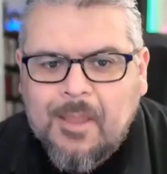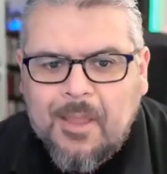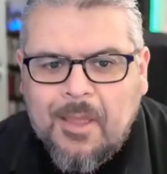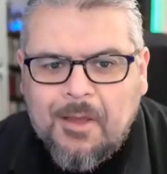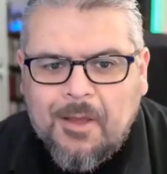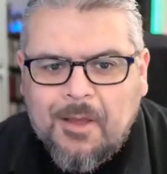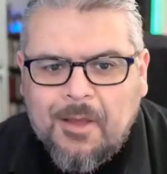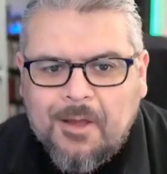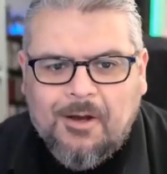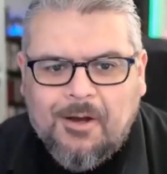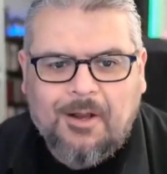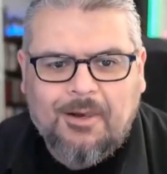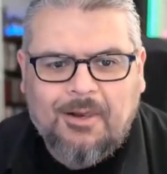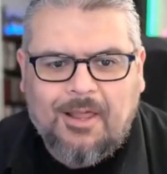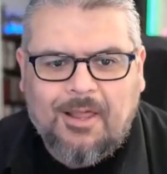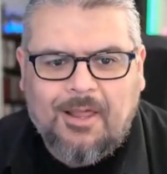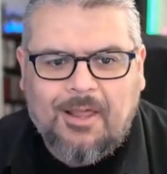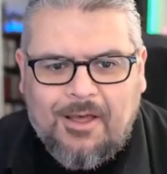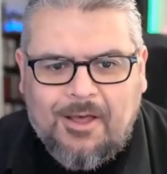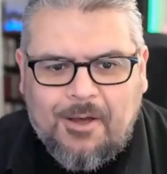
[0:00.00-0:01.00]

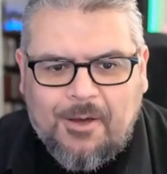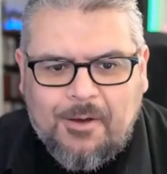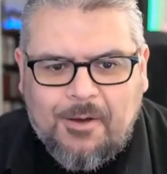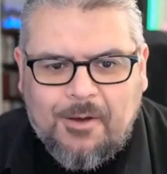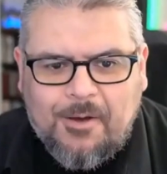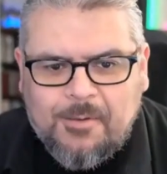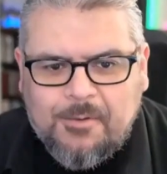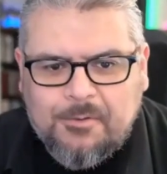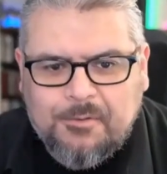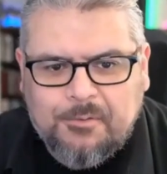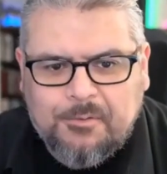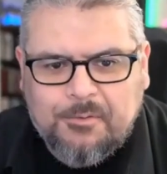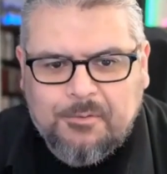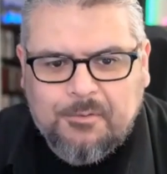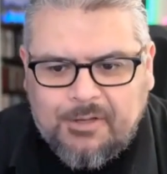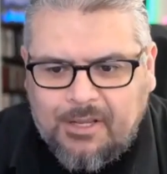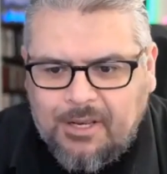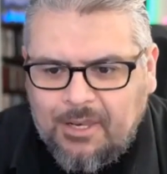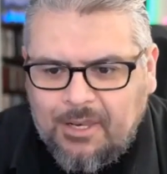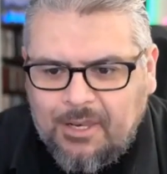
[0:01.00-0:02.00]
Hello,
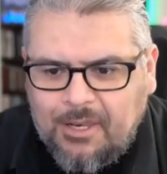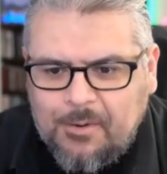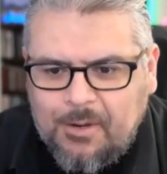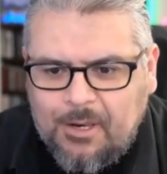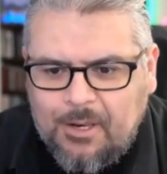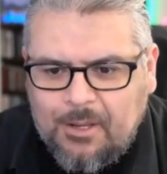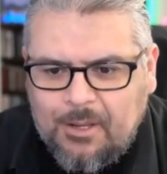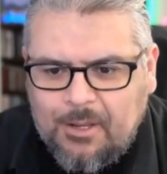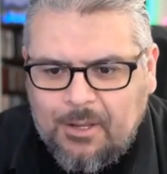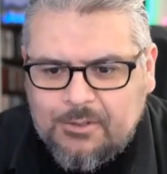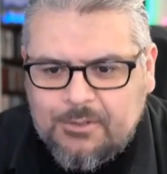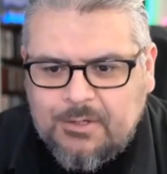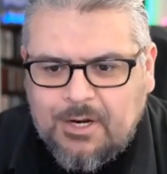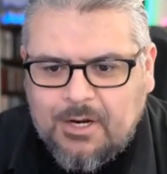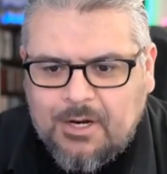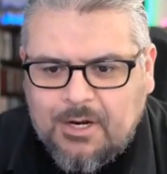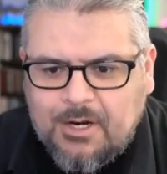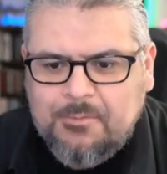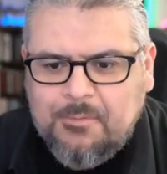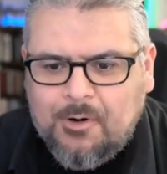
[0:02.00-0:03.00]
attraction
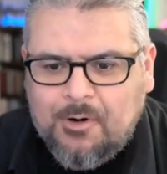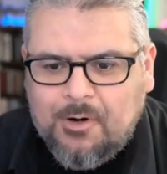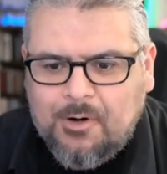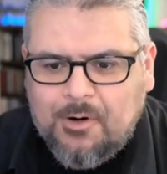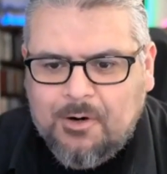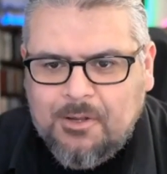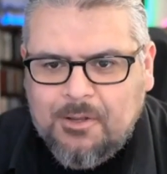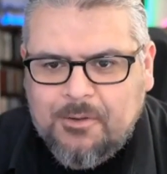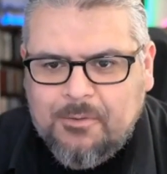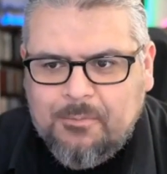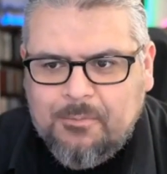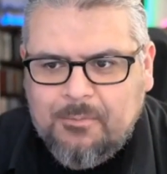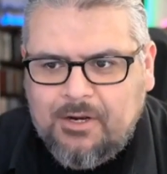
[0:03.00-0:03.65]
marketing community.